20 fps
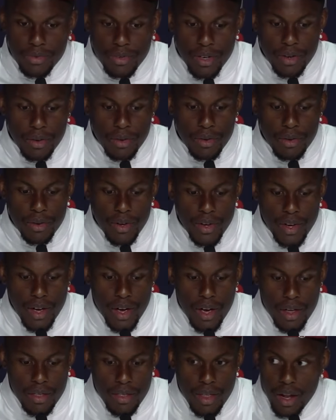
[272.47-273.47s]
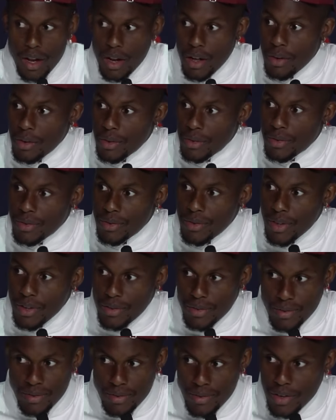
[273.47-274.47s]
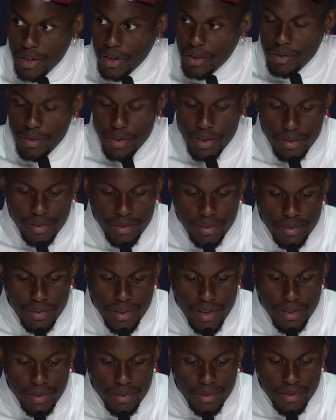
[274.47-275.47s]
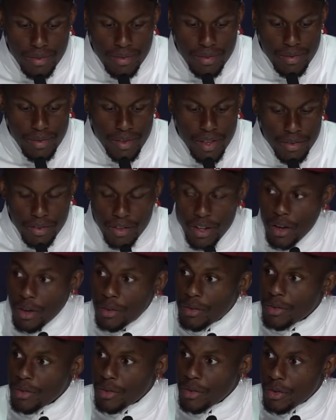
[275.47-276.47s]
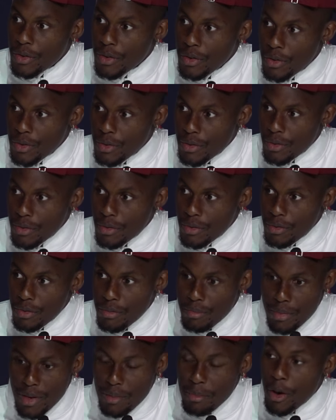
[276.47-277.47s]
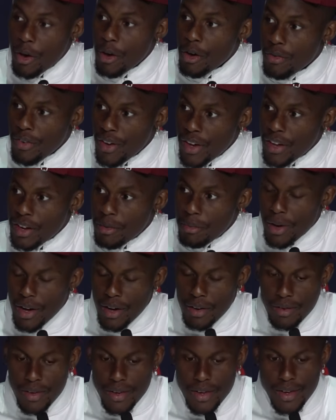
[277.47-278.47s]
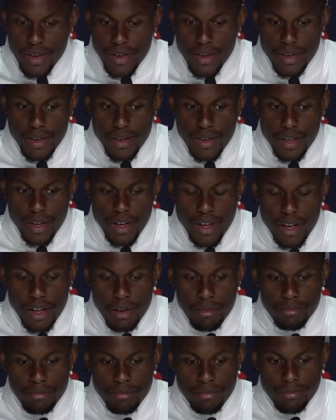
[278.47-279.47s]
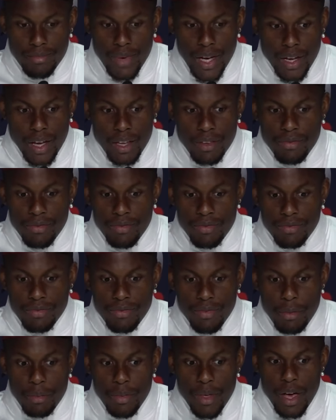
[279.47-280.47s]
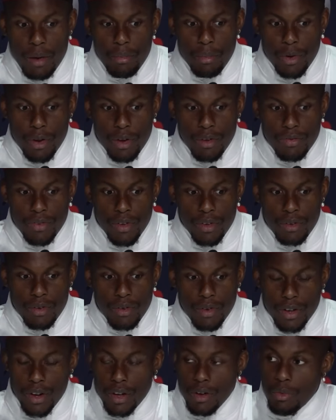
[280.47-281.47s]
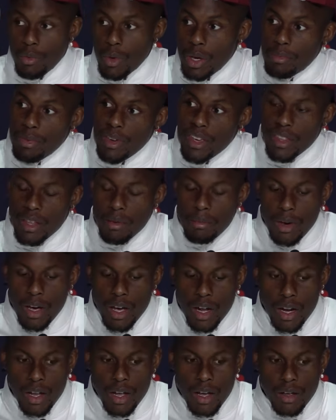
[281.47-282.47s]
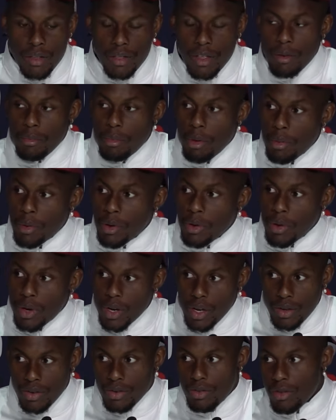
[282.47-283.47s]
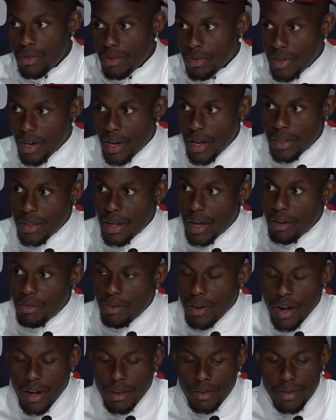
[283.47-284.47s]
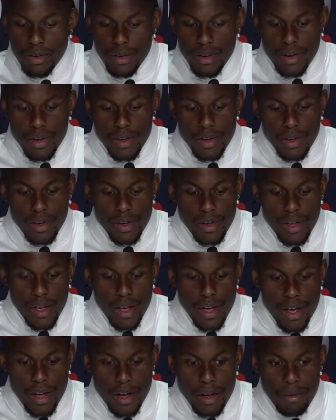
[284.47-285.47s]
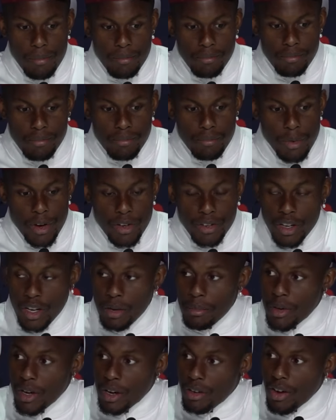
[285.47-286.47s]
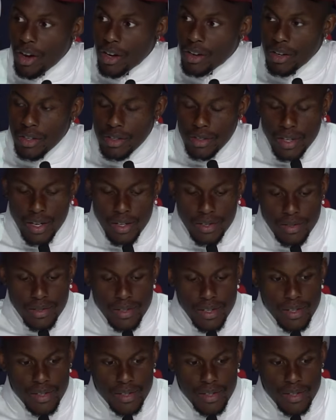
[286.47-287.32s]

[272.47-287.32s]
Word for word: So there are loads. There's you know it's it's there's loads to be motivated about. Um, I guess from their point of view, you know we beat them earlier. They'll probably want to turn that around. Um, but it's going to be a great contest.